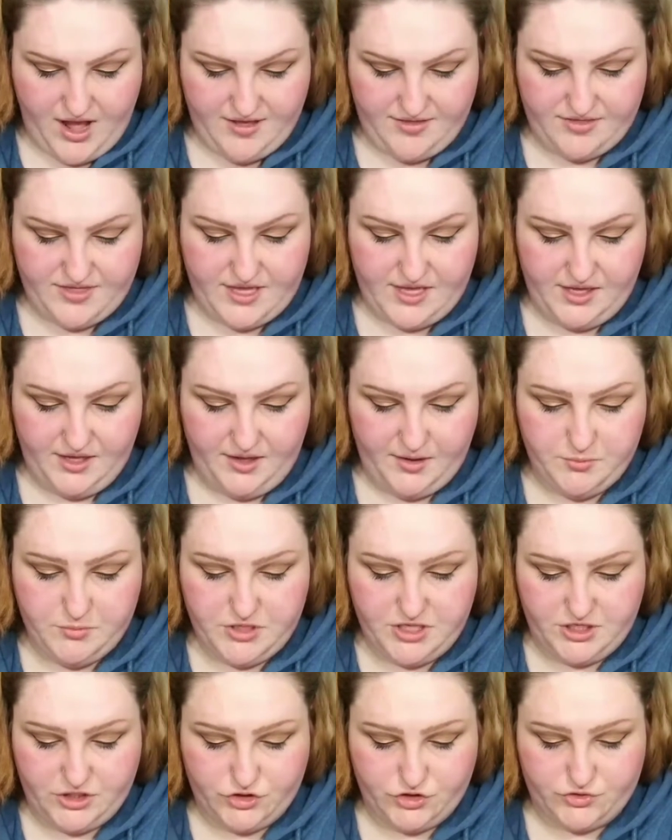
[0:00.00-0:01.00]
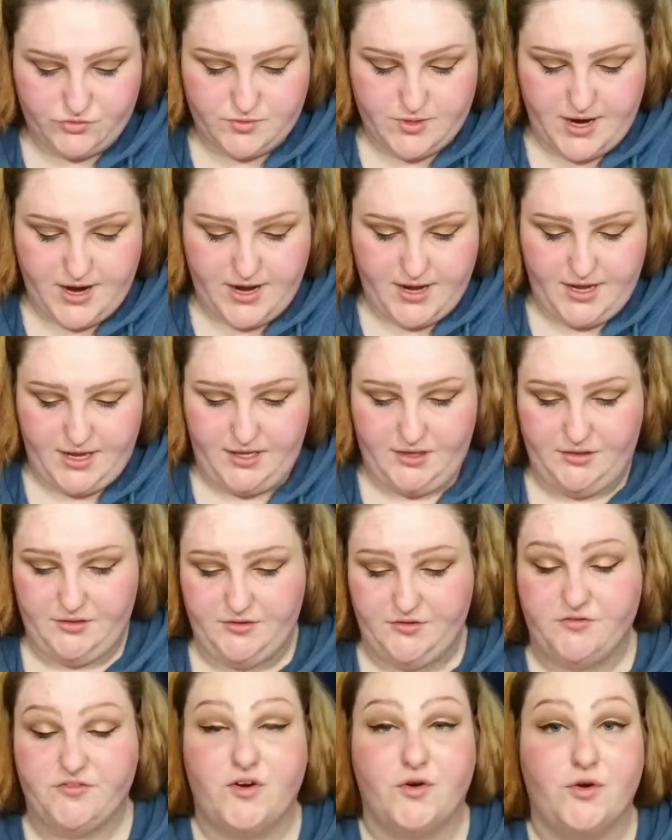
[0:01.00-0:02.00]
I think I'm gonna try
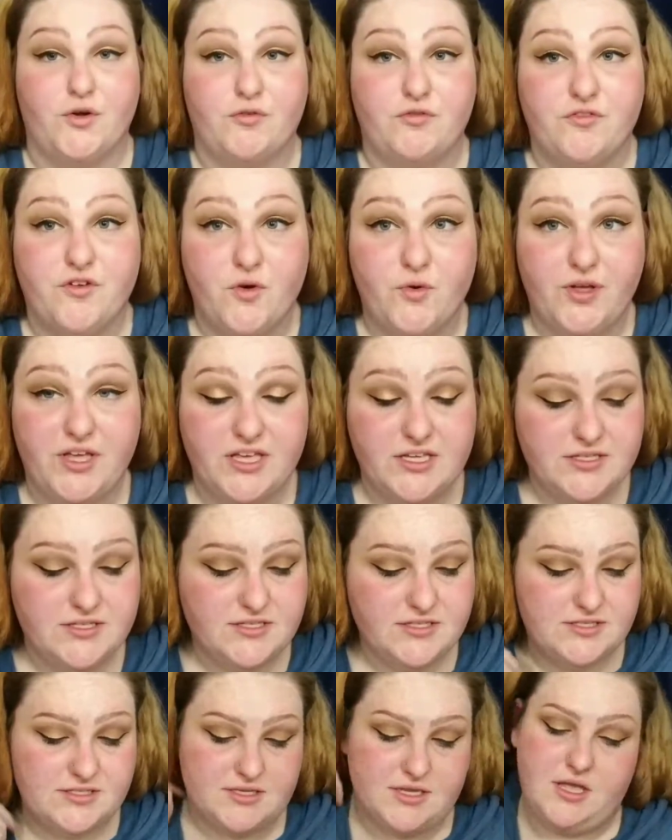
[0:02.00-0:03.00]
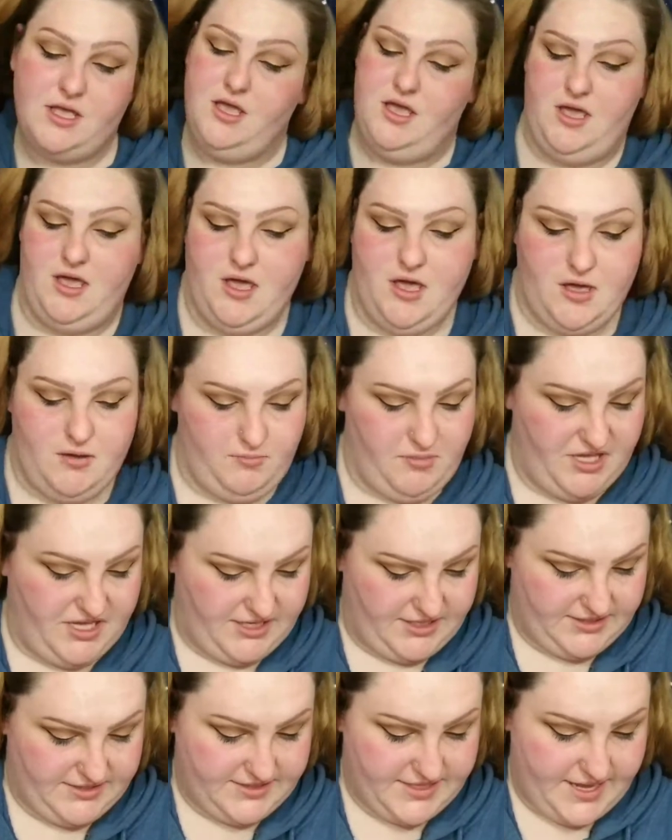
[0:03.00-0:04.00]
the Photofocus
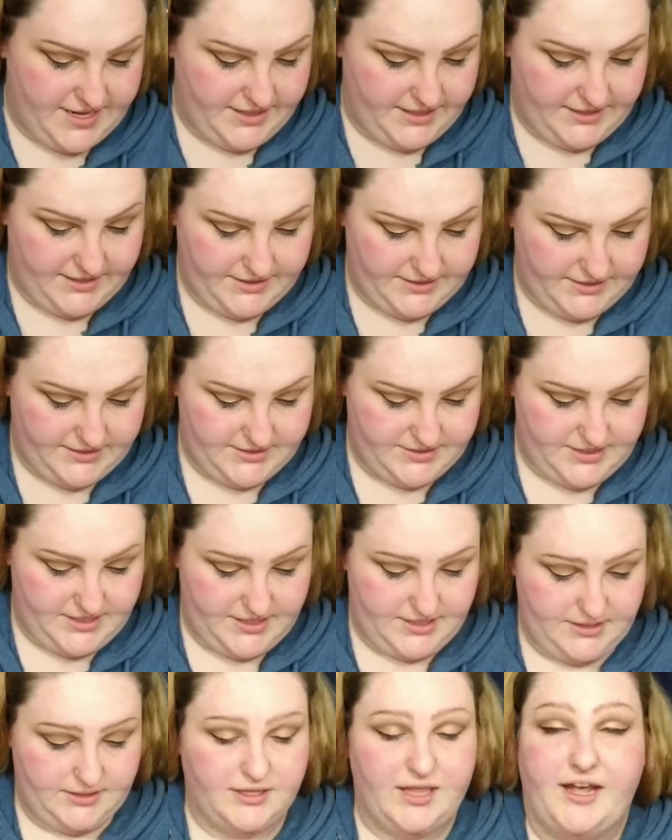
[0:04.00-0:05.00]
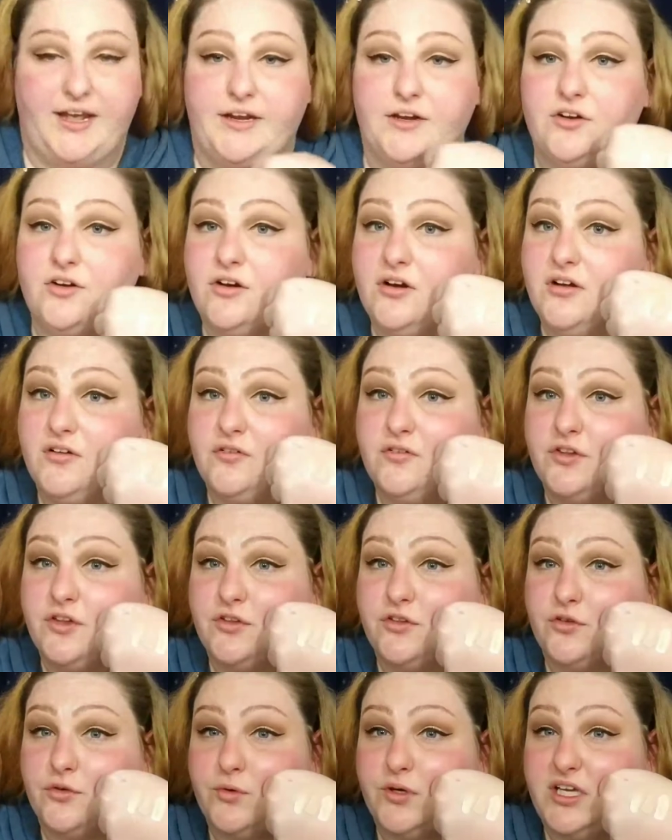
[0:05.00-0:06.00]
because that is the lighter of the
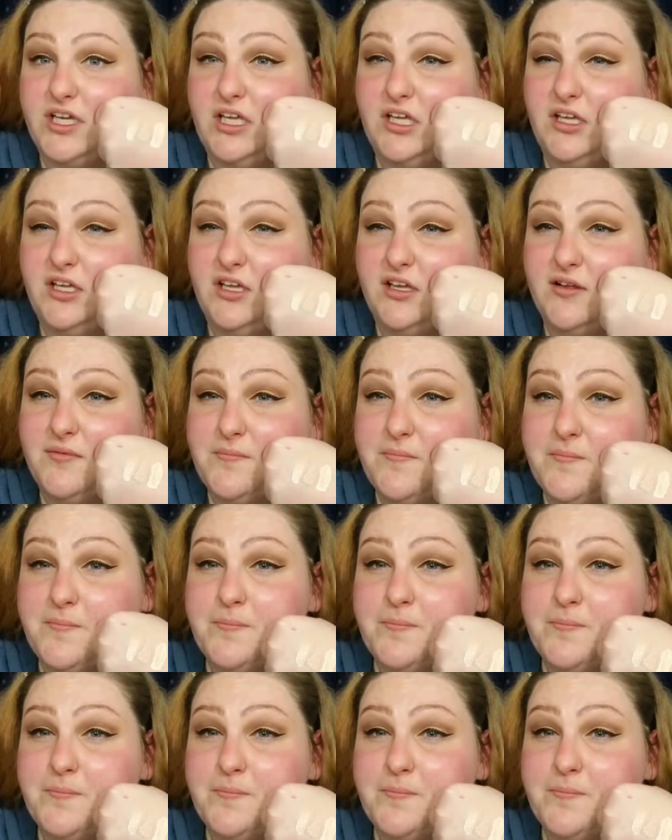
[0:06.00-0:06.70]
3.